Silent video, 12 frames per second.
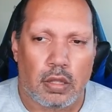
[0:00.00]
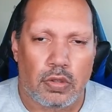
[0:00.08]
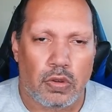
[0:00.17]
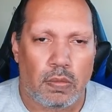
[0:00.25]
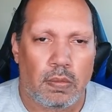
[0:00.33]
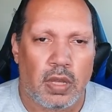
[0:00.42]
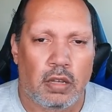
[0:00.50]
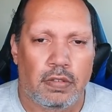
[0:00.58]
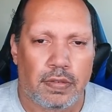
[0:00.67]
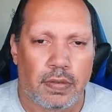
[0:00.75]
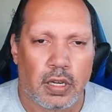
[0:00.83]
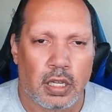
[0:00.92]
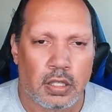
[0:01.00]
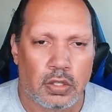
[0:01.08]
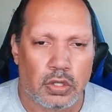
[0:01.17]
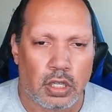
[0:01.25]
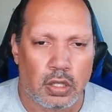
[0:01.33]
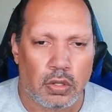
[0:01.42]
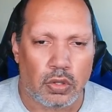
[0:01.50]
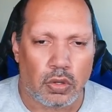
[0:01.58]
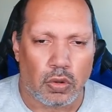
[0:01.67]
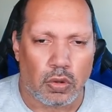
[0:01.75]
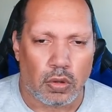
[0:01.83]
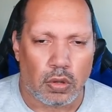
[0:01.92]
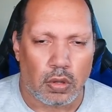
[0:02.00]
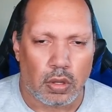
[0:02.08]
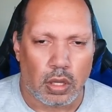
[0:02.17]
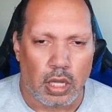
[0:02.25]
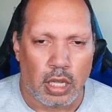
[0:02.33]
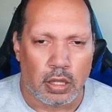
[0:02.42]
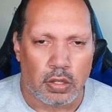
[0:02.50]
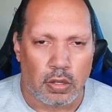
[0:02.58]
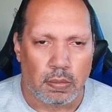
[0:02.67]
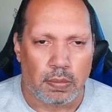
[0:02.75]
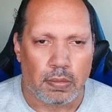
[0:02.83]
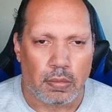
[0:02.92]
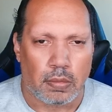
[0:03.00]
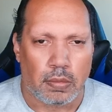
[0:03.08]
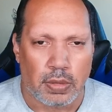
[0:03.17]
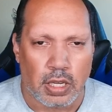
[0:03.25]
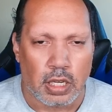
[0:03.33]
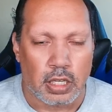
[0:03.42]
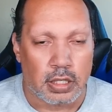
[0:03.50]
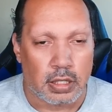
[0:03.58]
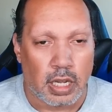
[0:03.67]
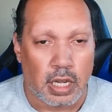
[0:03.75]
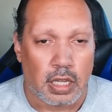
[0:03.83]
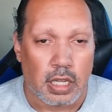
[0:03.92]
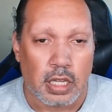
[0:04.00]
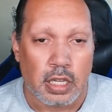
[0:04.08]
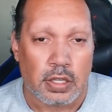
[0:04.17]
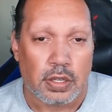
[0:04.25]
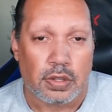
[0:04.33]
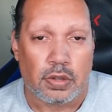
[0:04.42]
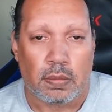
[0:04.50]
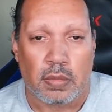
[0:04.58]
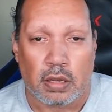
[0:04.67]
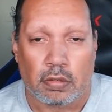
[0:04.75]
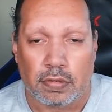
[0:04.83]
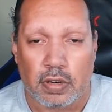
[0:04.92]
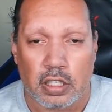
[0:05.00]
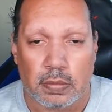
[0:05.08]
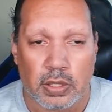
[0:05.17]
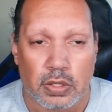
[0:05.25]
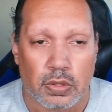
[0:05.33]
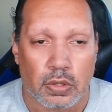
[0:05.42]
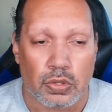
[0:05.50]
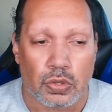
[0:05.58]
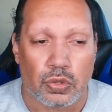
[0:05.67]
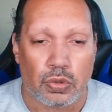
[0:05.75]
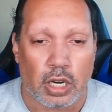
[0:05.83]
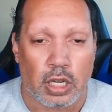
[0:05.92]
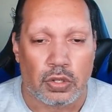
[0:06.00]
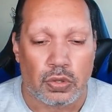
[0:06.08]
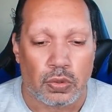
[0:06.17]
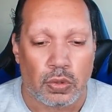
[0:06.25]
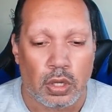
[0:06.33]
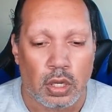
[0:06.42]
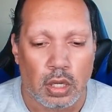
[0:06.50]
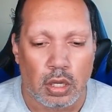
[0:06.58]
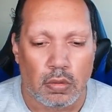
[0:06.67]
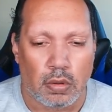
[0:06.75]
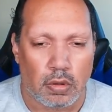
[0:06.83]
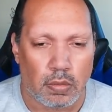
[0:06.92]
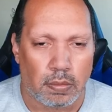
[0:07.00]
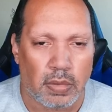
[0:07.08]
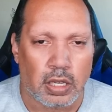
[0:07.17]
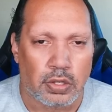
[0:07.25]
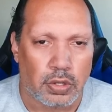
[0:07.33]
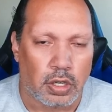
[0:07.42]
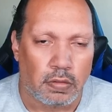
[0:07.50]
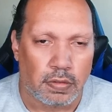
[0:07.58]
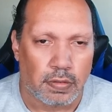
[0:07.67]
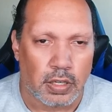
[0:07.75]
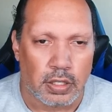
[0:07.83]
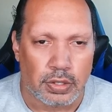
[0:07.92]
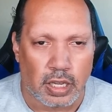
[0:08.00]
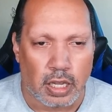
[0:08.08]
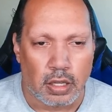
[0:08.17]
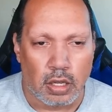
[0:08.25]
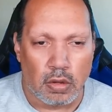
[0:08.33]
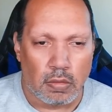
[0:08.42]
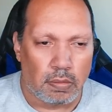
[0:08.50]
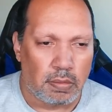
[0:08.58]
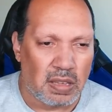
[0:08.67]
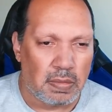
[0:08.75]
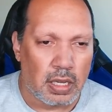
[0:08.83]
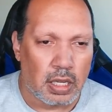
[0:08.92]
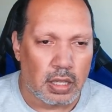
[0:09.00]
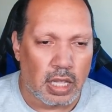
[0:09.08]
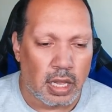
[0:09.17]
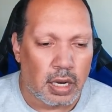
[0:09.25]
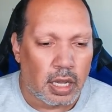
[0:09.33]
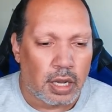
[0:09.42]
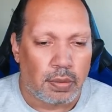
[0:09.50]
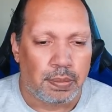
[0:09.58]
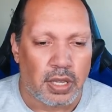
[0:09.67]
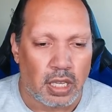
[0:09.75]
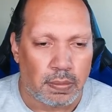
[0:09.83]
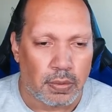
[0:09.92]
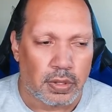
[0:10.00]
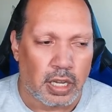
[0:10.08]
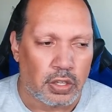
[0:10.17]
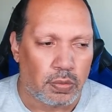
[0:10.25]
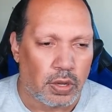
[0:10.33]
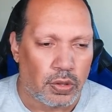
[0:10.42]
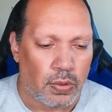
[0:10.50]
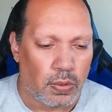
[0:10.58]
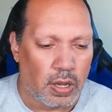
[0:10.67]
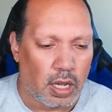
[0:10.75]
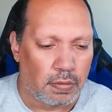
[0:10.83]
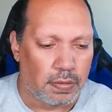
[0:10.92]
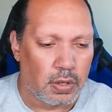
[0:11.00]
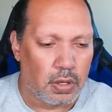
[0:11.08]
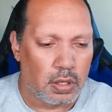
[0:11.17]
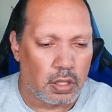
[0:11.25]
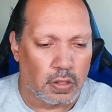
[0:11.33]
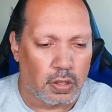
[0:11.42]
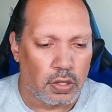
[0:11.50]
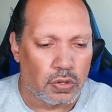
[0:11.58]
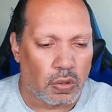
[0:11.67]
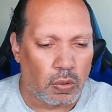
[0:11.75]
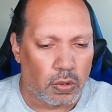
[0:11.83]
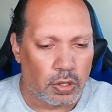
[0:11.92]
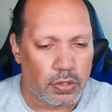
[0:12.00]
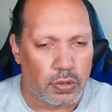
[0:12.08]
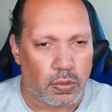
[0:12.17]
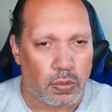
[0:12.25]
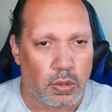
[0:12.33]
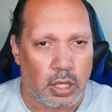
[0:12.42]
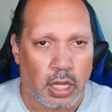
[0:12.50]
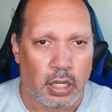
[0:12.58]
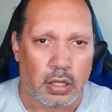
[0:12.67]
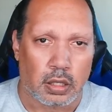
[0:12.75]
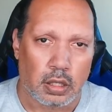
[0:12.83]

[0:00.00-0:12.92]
to make friends and to be. It's not easy to make friends, but it's also trying to make certain friends that maybe not a lot of people. That's why you have the Discord to lock